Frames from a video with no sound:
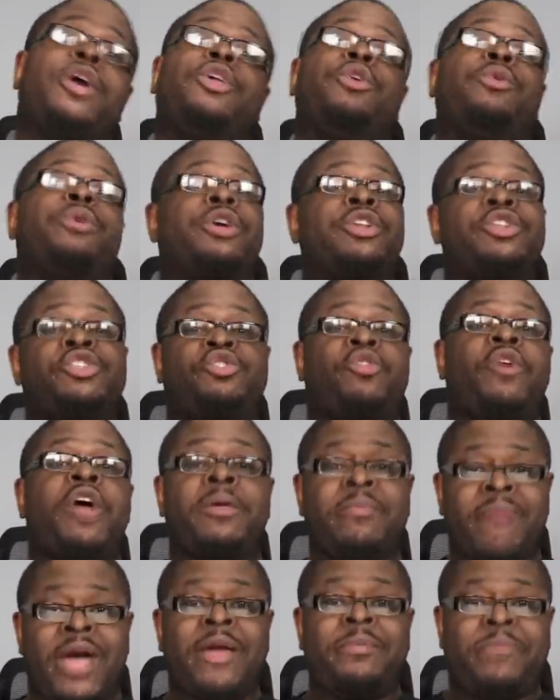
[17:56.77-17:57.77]
you can
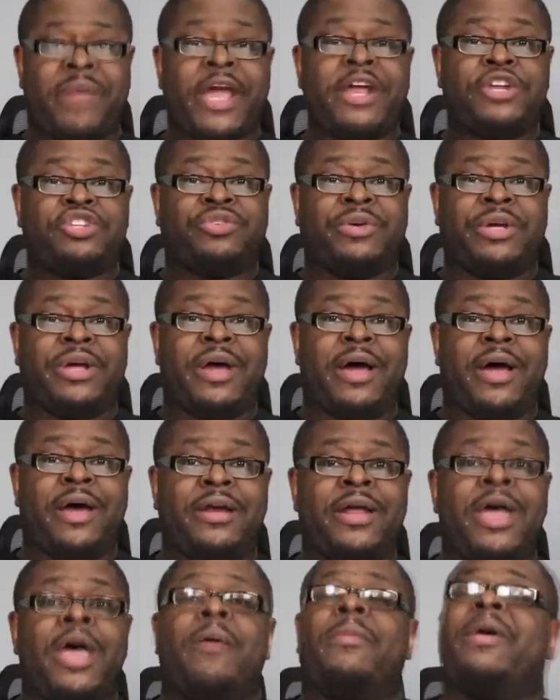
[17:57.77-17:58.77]
join my
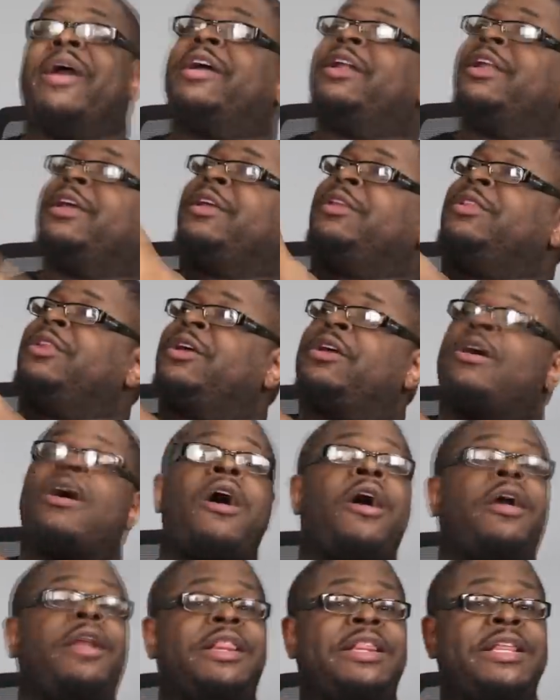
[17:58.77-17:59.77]
Patreon by clicking the
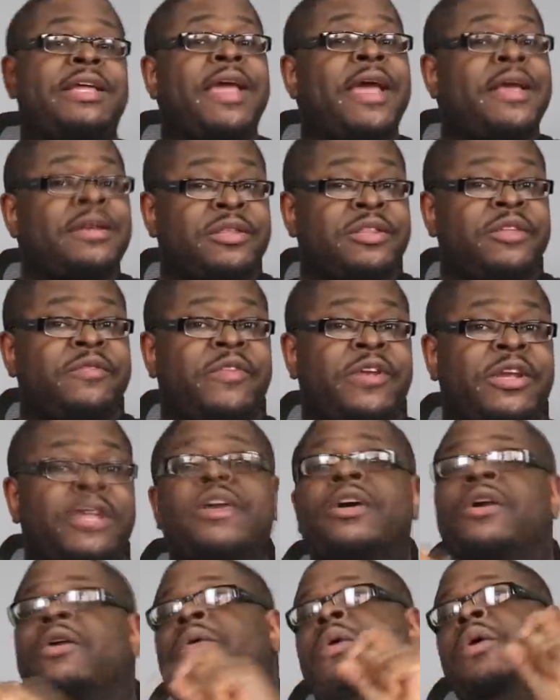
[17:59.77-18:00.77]
card at the end of the
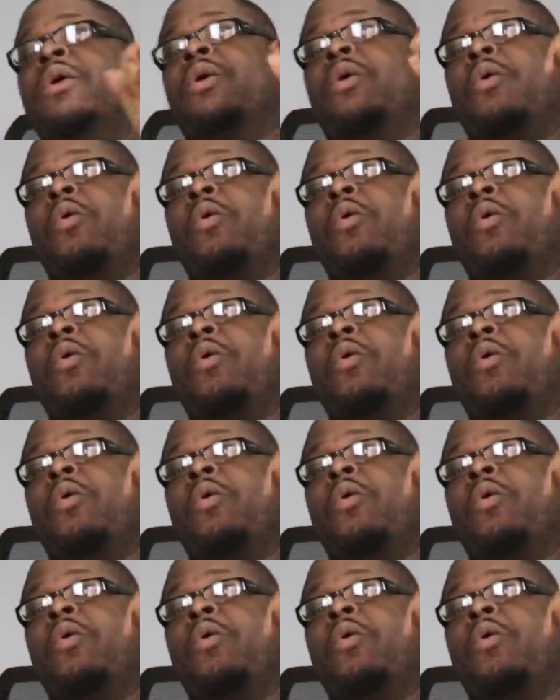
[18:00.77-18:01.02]
video